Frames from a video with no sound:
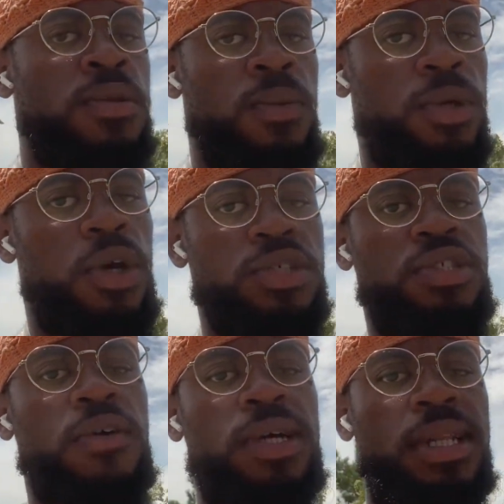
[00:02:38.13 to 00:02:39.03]
when y'all
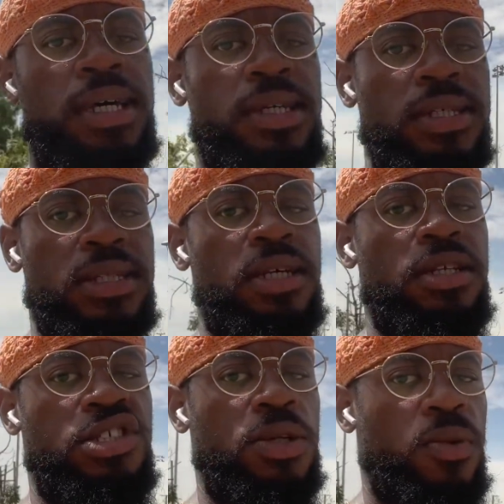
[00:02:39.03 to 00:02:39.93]
circulating this
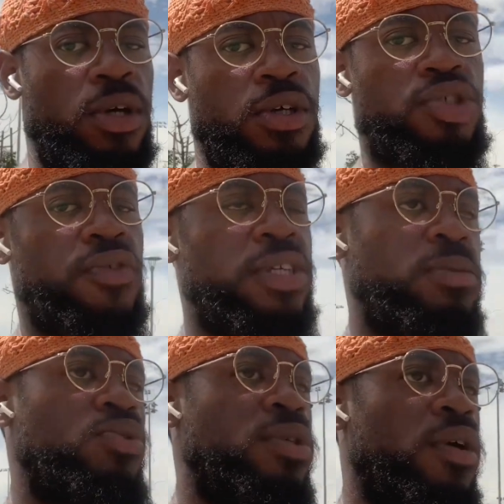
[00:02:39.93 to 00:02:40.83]
energy, when y'all
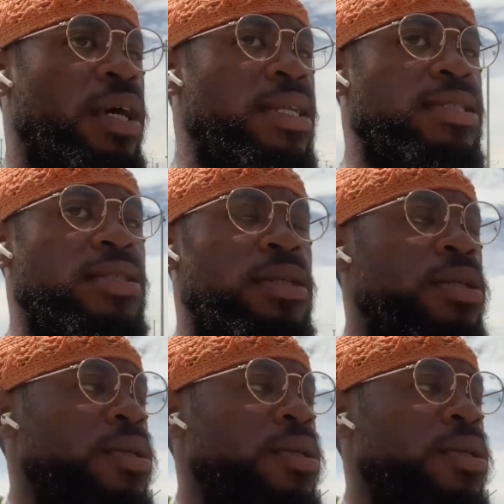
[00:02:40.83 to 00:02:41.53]
transmuting your energy,